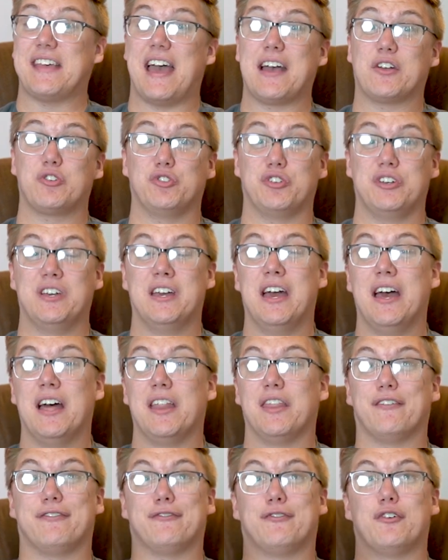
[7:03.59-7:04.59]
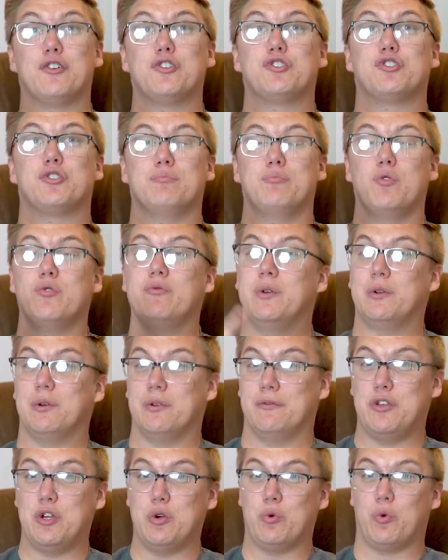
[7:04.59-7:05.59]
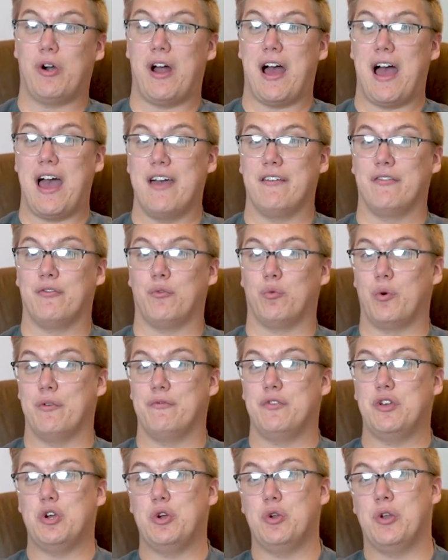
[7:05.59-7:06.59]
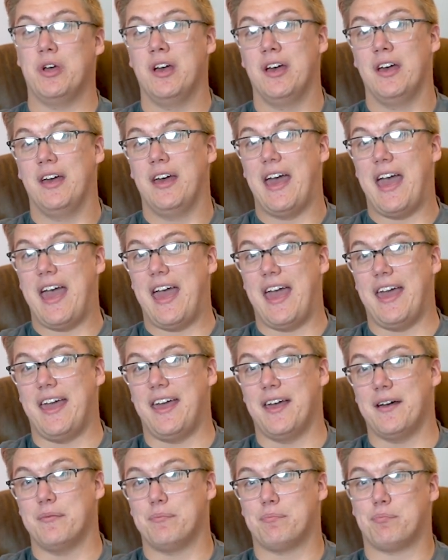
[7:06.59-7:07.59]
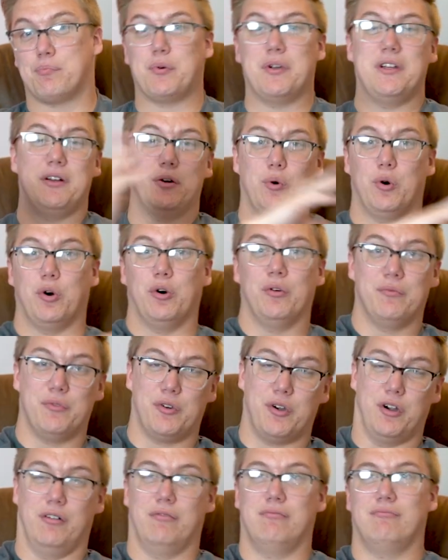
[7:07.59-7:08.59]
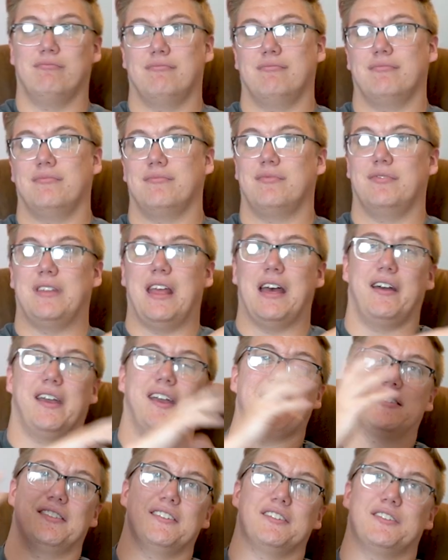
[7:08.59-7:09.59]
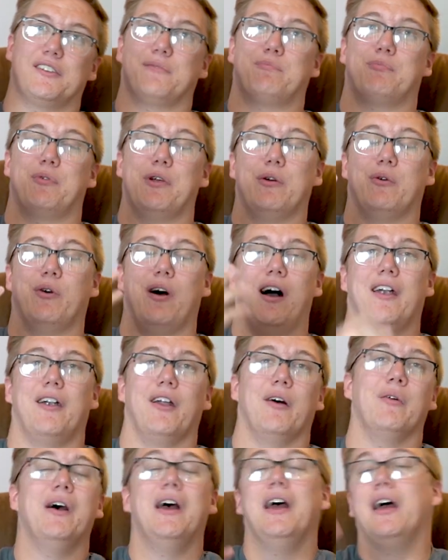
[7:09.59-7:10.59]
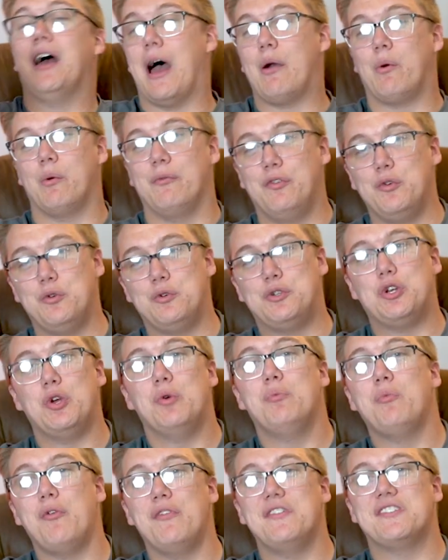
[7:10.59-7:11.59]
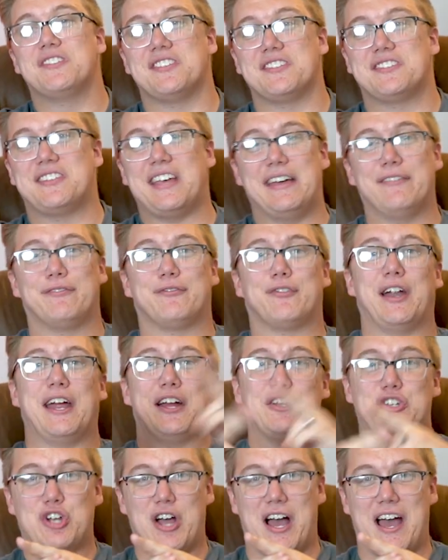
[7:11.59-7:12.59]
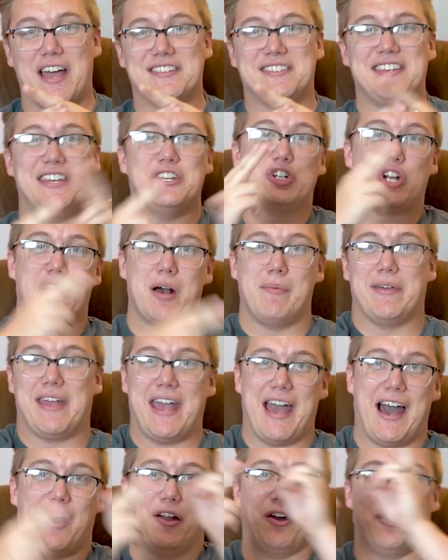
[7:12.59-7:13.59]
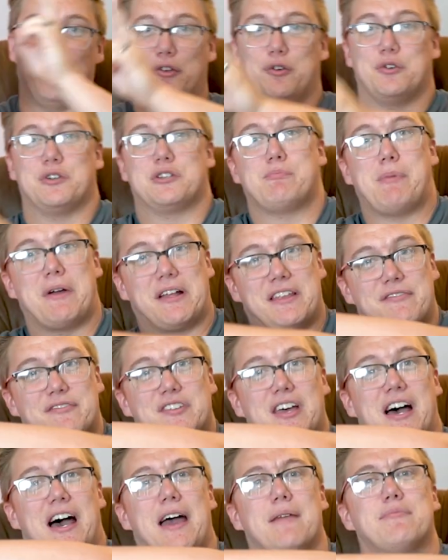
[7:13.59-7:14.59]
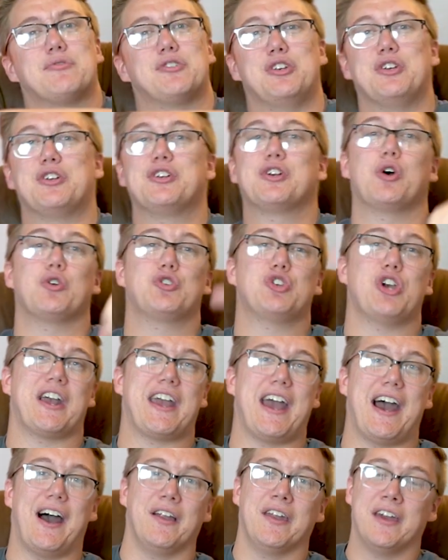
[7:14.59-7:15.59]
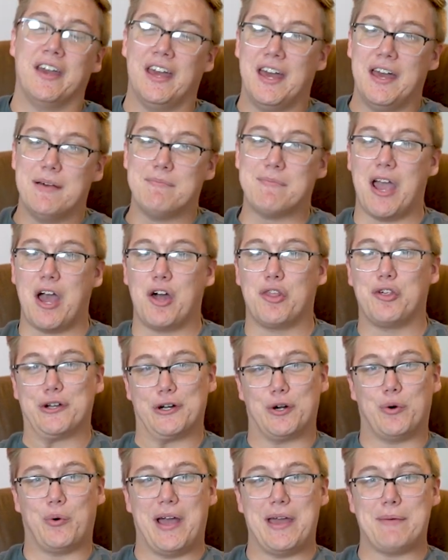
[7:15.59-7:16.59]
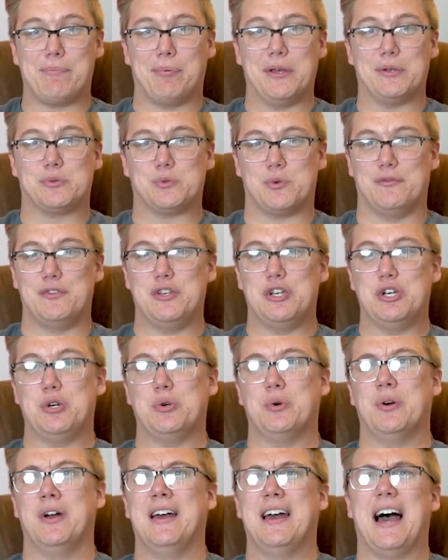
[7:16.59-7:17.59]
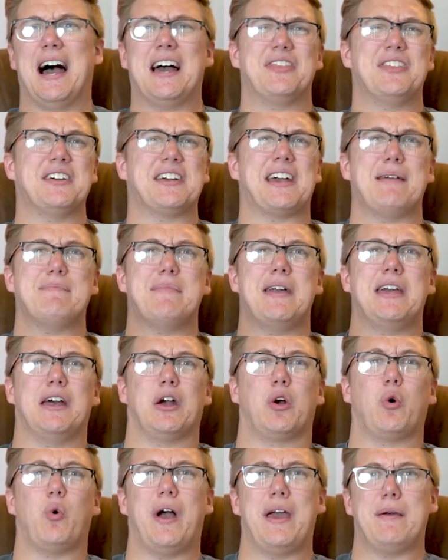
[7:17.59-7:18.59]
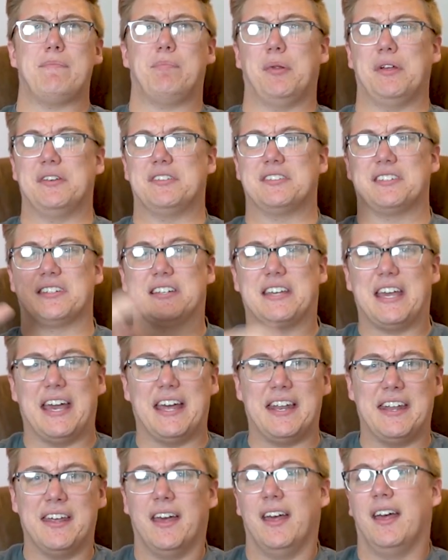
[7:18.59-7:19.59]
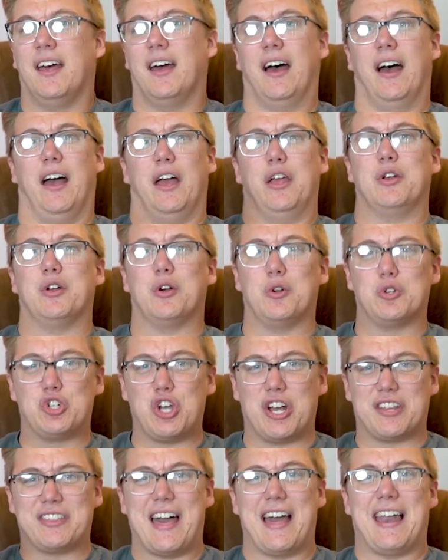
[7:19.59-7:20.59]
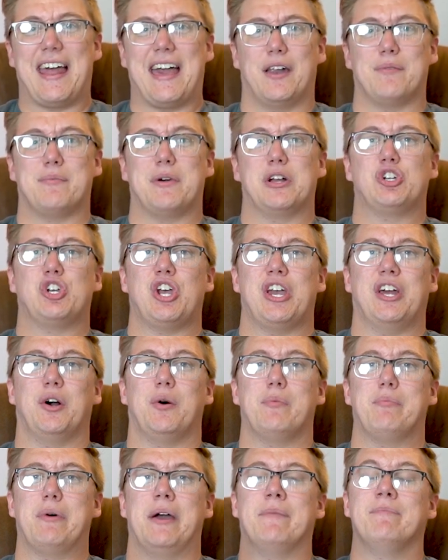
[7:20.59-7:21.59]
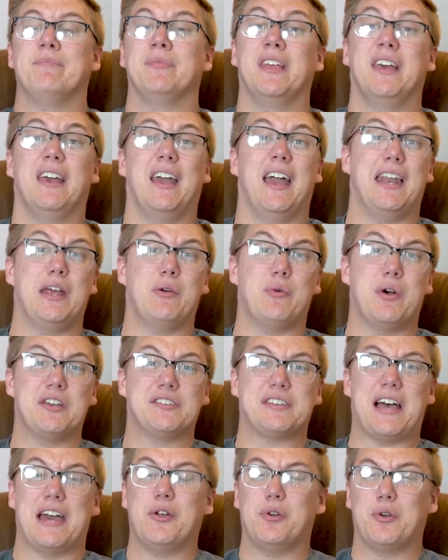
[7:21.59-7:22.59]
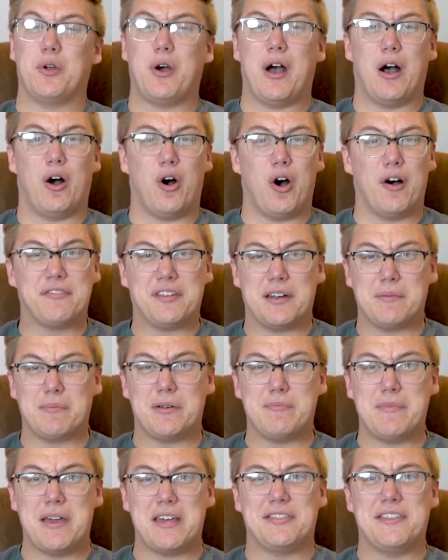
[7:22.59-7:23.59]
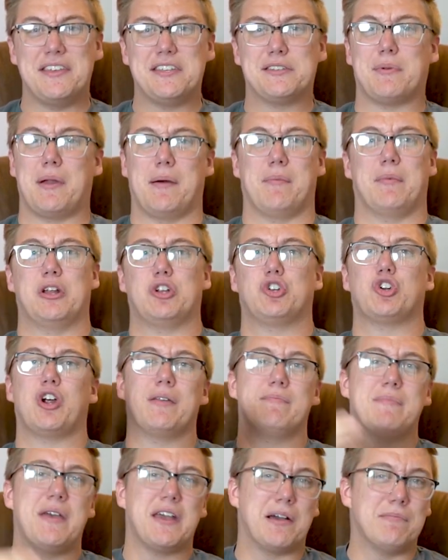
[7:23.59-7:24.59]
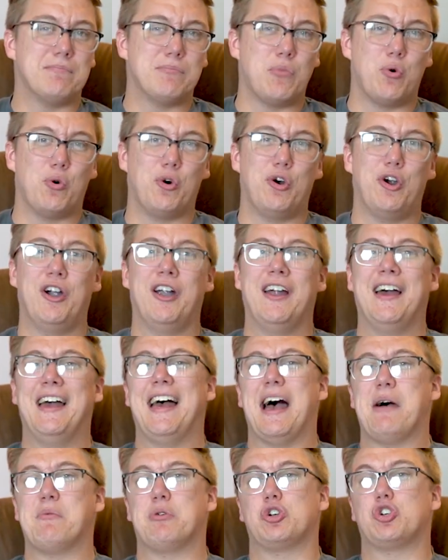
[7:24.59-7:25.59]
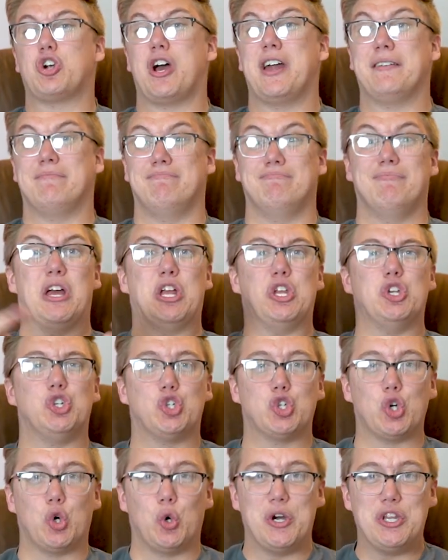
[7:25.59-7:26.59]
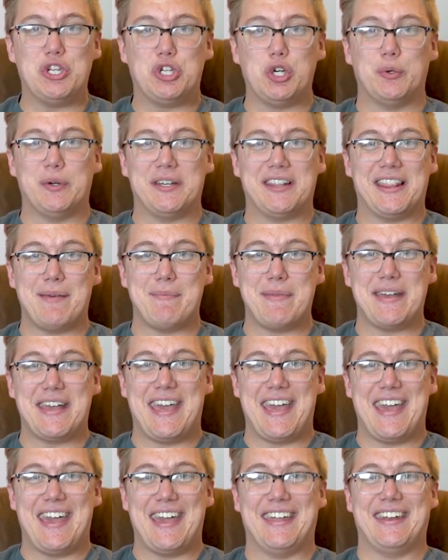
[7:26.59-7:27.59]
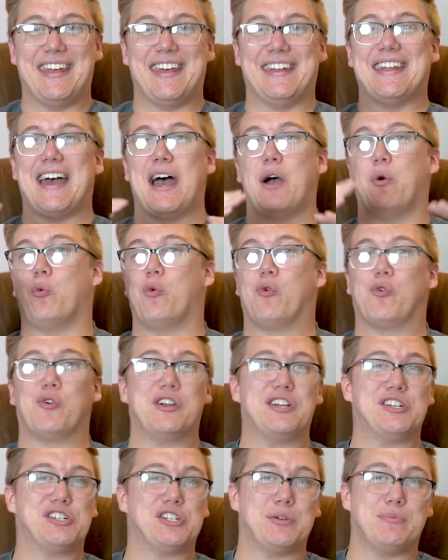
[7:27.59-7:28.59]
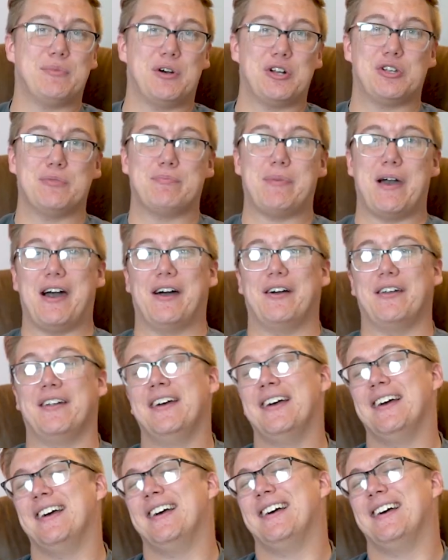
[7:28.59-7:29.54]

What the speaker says: actually the first movie review where I've reviewed a prequel, or now I guess this is a prequel. I don't know. I reviewed 2 movies of the same franchise, each coming out on their respective times. So you can go check out my other Quiet Place review. I think I made a Quiet Place skit. You can go check that out on my channel. But anyways, I don't know how often I'm going to make these, but I'm going to try to make them more. I'm going to try to enjoy doing them again and not worry so much about